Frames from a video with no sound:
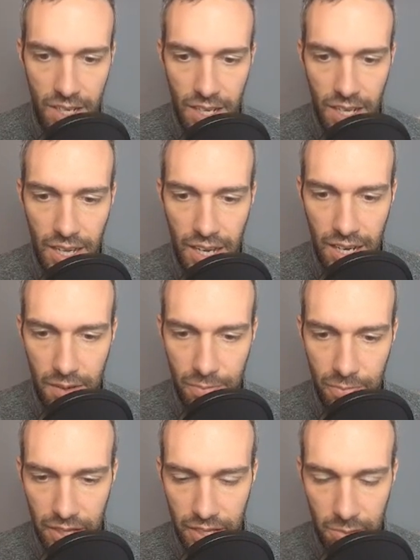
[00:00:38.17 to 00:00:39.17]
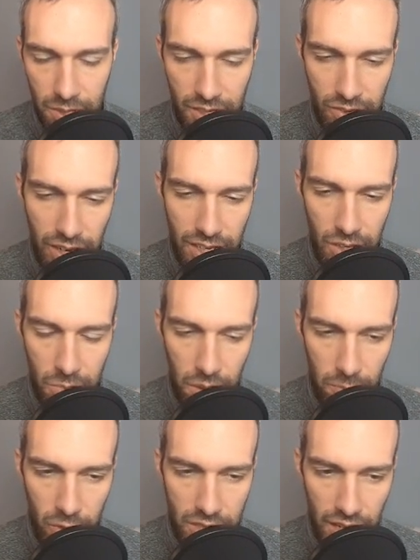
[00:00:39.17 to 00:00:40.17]
And I'm like, okay, I know I'm
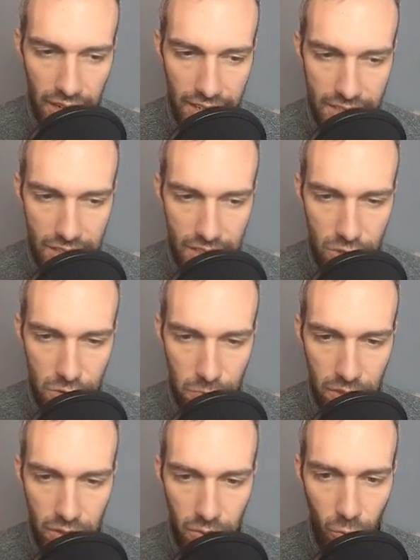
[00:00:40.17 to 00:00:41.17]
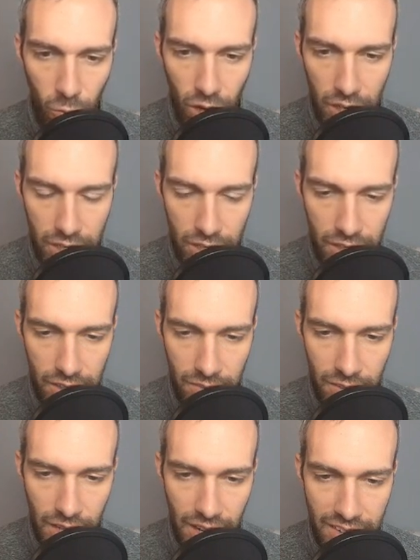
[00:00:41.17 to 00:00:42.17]
double weak to ice. Let's just put in a water.
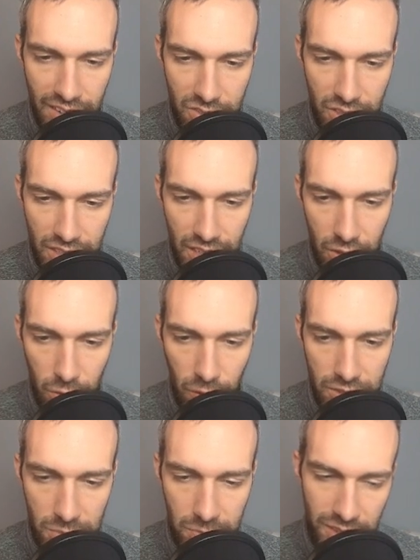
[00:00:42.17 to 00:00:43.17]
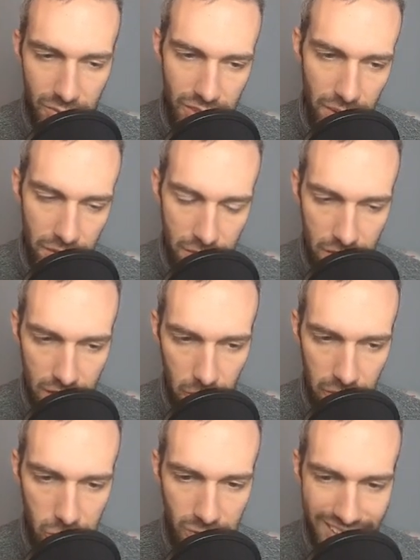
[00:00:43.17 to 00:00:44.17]
And I was looking at other waters. I'm like, well, that makes me double
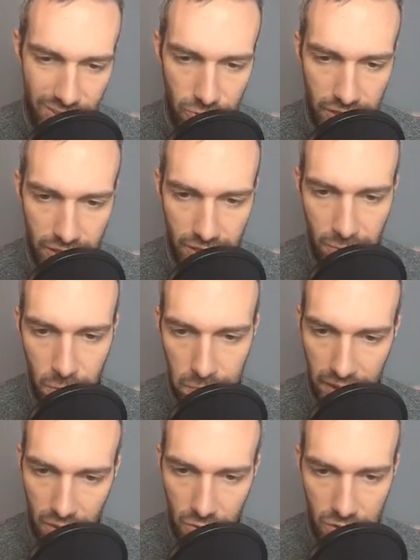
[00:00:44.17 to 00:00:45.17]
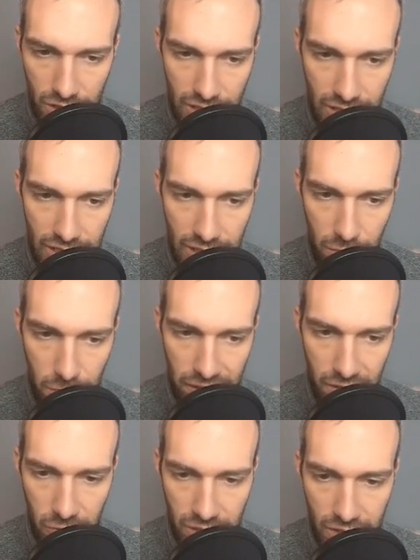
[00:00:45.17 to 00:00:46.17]
weak to electric. If Morpeko's on the lead, Morpeko
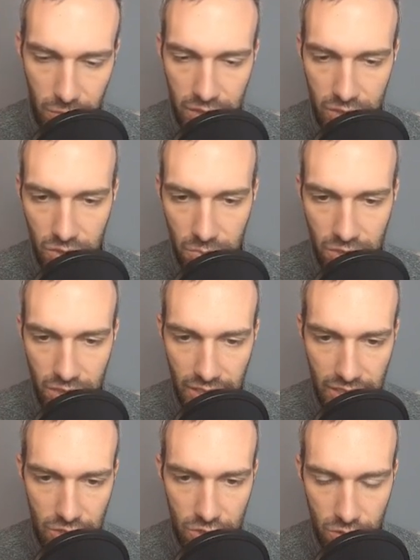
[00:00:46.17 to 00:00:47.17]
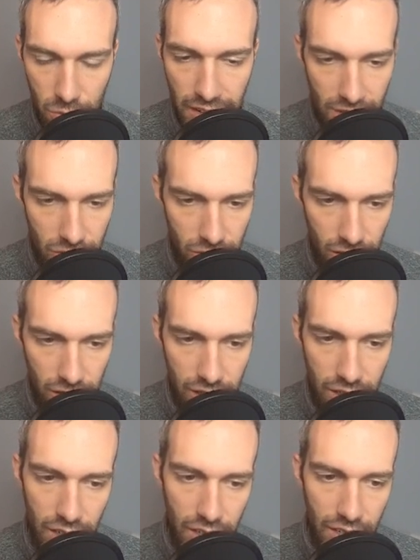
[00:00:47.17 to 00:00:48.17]
would kill me. So I'm just like, let's just go Gastrodon.
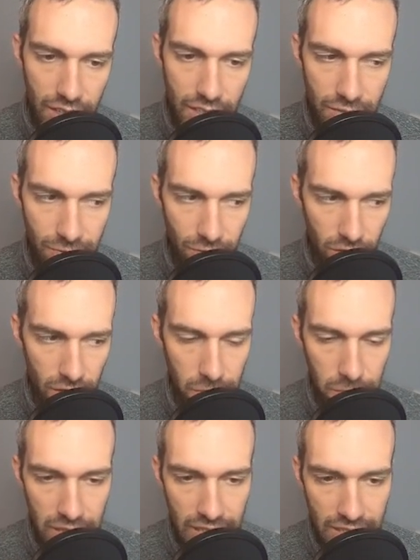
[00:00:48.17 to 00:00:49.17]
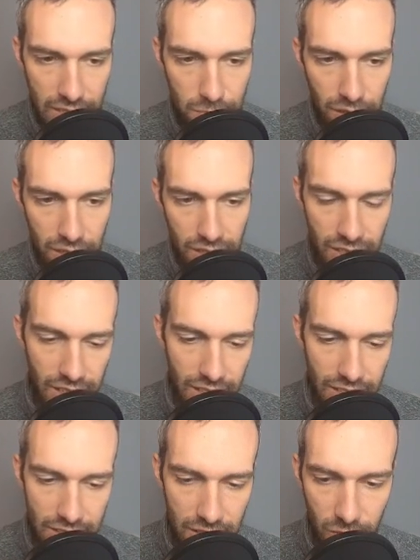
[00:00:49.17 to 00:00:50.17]
It doesn't fully beat ice, but it can kind of
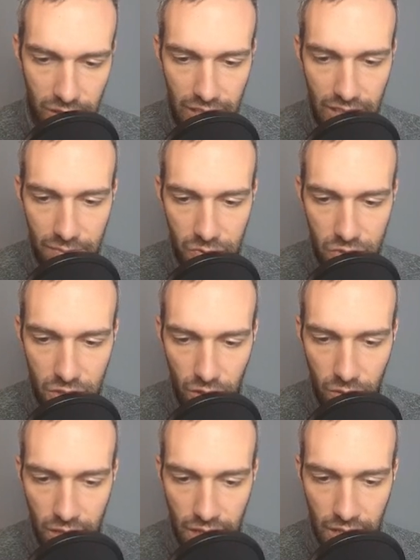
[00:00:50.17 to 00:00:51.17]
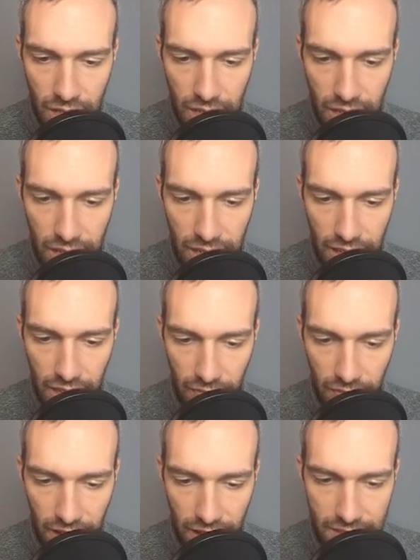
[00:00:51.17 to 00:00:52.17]
deal with it. So
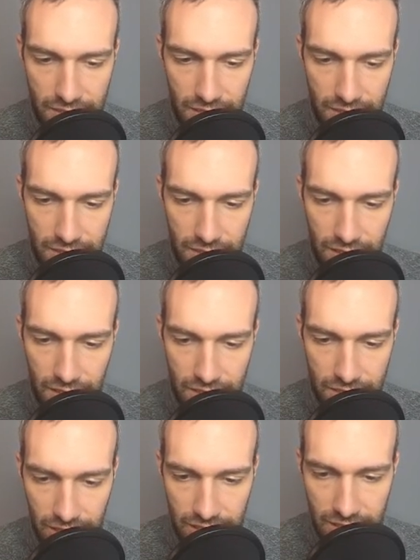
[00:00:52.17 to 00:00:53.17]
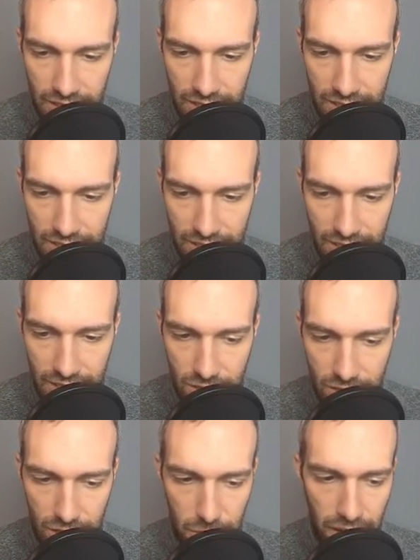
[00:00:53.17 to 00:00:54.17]
that is it. That's the idea. Let's
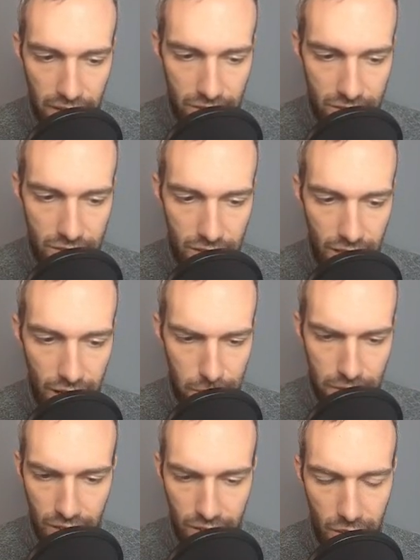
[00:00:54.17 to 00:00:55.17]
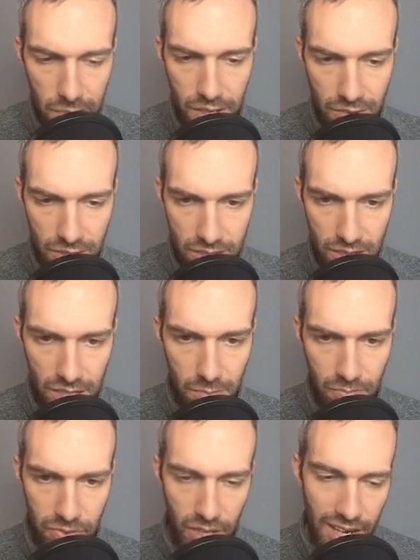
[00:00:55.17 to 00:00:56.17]
look at the battles. Up and down with this team.
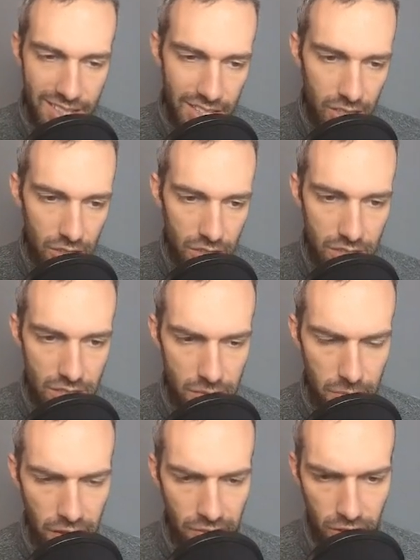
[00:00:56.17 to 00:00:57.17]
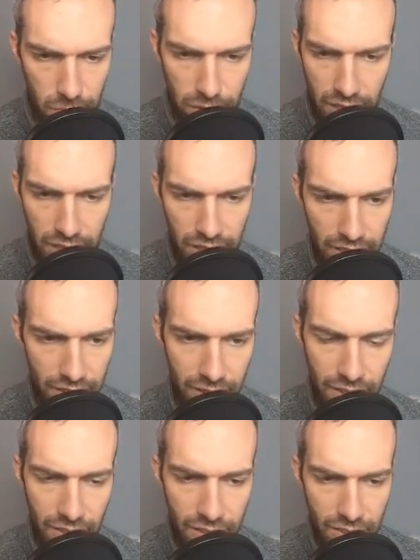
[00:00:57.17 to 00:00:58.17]
Highest elo this season, but I've only played like
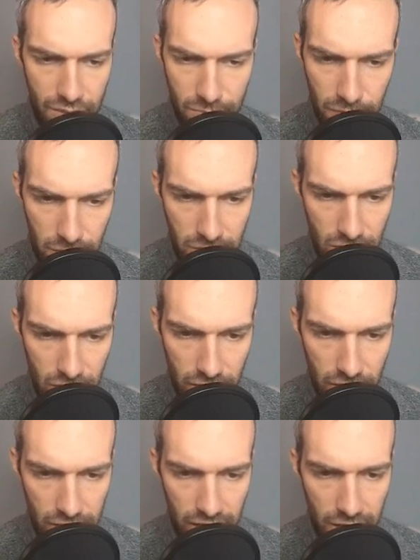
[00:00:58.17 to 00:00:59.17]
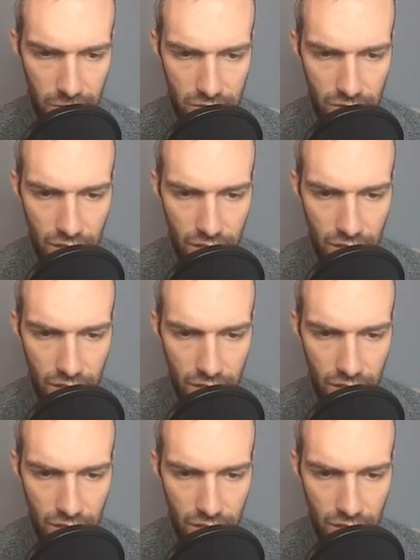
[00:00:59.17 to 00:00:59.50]
maybe 200 games.